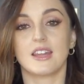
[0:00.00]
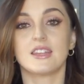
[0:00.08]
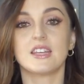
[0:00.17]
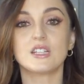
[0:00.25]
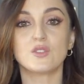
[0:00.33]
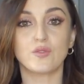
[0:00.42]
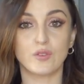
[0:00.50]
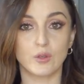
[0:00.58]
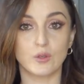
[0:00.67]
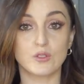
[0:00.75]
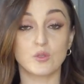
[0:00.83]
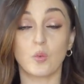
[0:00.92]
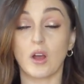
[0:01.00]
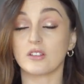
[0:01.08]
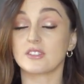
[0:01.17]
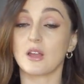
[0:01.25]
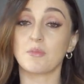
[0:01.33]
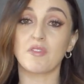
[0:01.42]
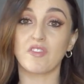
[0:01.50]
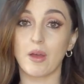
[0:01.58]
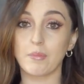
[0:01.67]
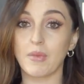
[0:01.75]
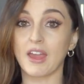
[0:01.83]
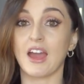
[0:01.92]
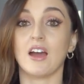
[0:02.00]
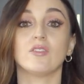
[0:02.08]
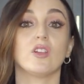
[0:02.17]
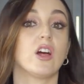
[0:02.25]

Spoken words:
These foods, while some of them may have